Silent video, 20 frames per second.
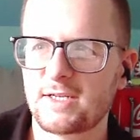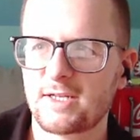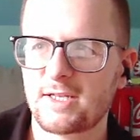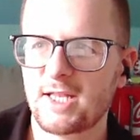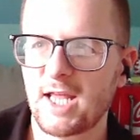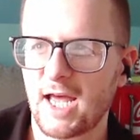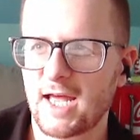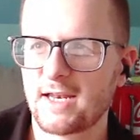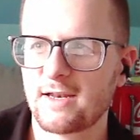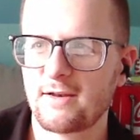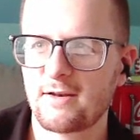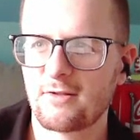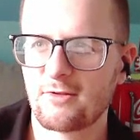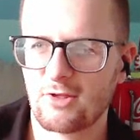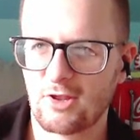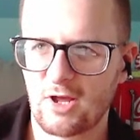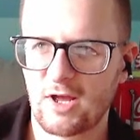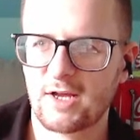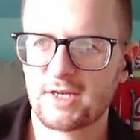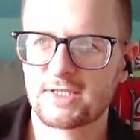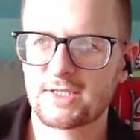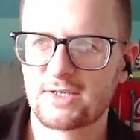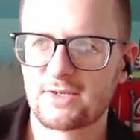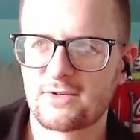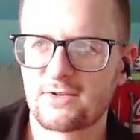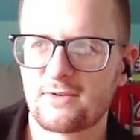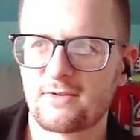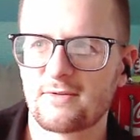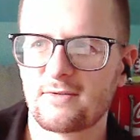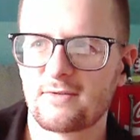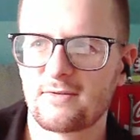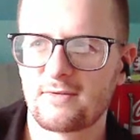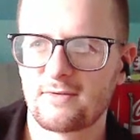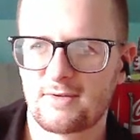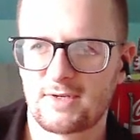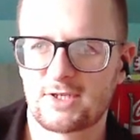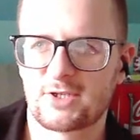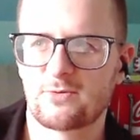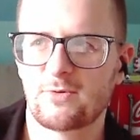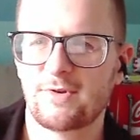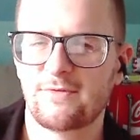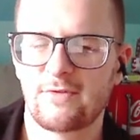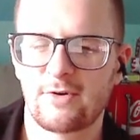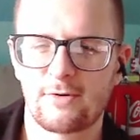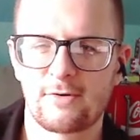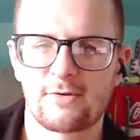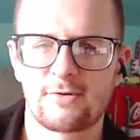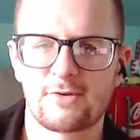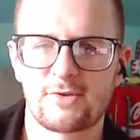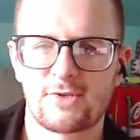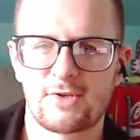that lost the swing voters.